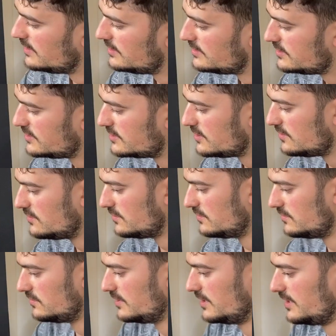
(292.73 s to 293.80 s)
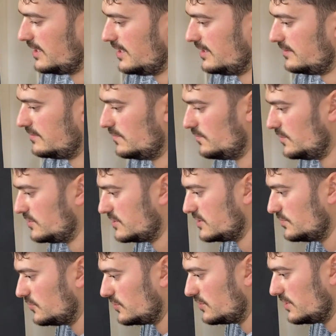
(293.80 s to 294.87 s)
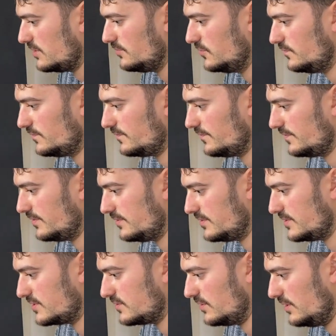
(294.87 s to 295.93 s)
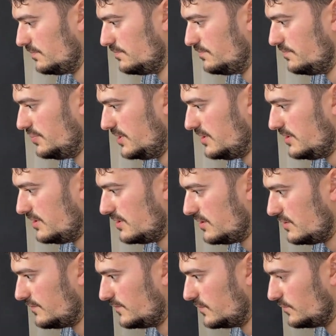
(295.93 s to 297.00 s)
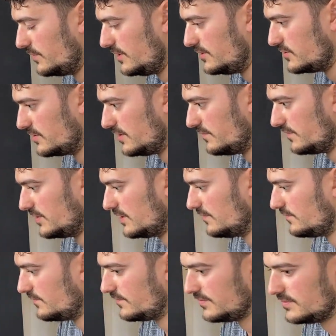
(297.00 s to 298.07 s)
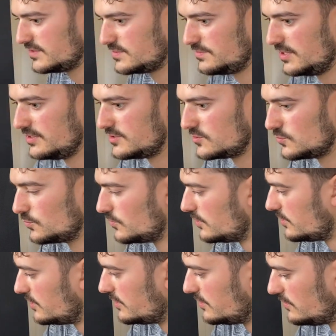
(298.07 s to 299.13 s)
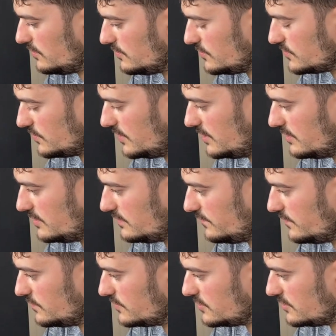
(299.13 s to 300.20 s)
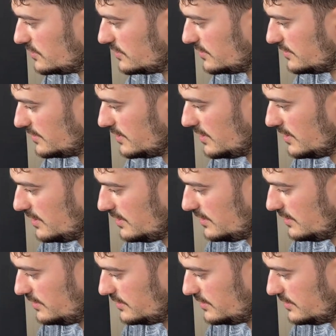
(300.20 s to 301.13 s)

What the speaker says: So again, once more, I move the soil a bit out of the way to have enough space to work also here in the future in a